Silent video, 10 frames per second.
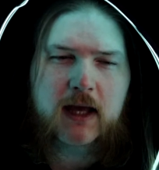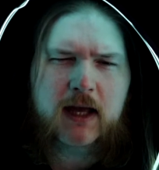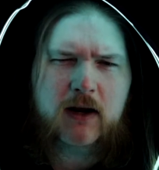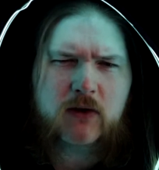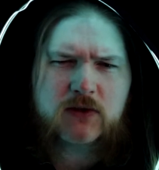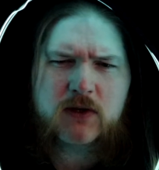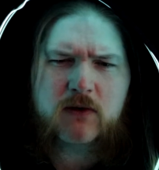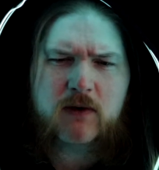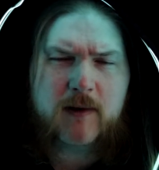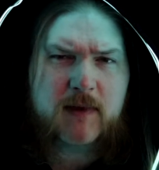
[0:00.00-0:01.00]
And
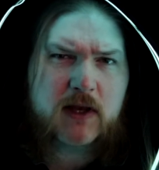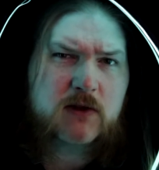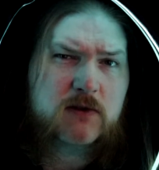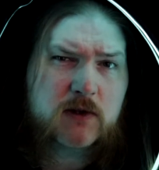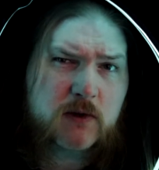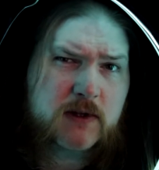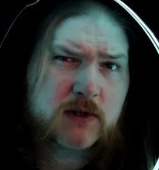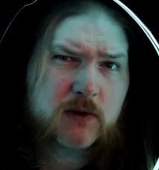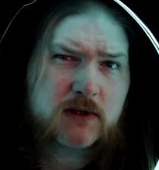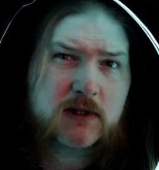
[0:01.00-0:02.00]
also, I'm not used to doing this
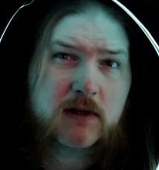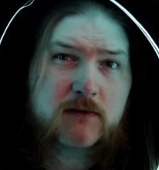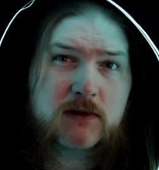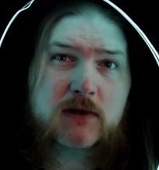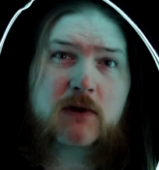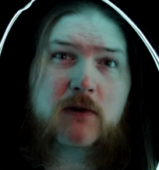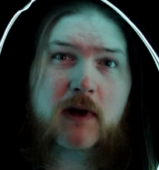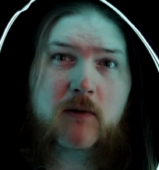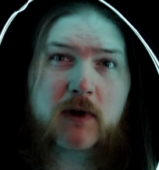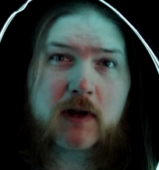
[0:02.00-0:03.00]
sort of stuff, so
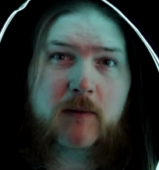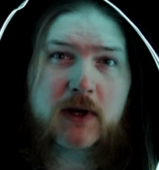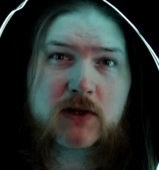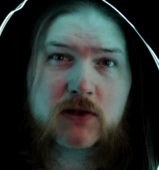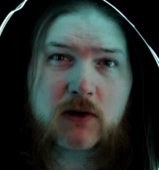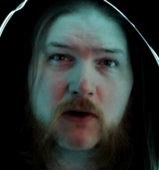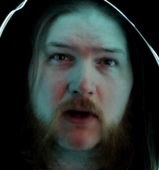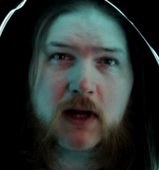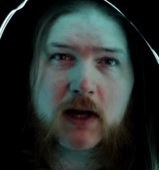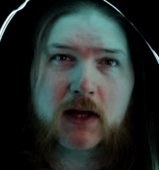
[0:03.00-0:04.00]
I wanted to make sure
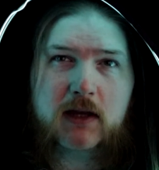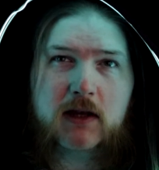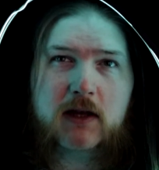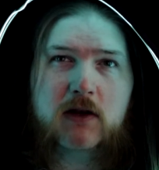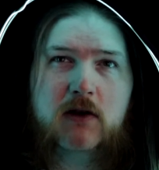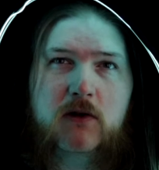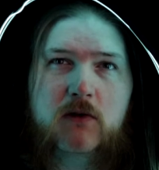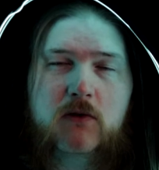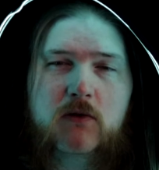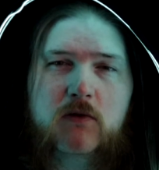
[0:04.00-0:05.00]
I
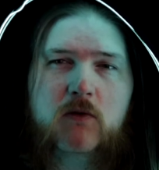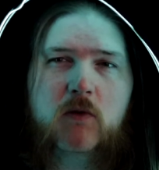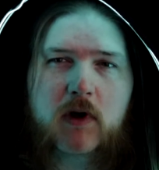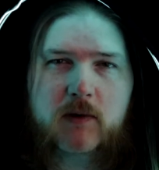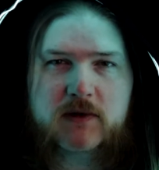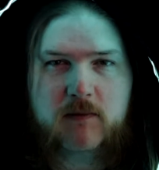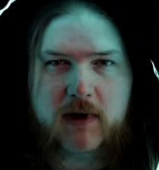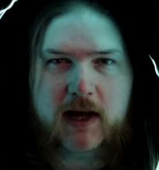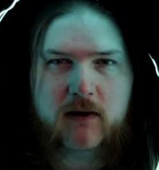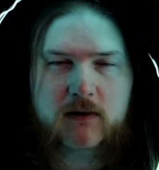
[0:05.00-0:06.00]
knew what it was
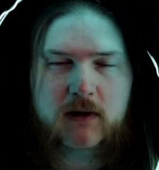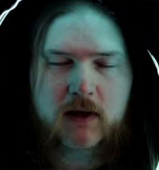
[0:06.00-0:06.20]
about.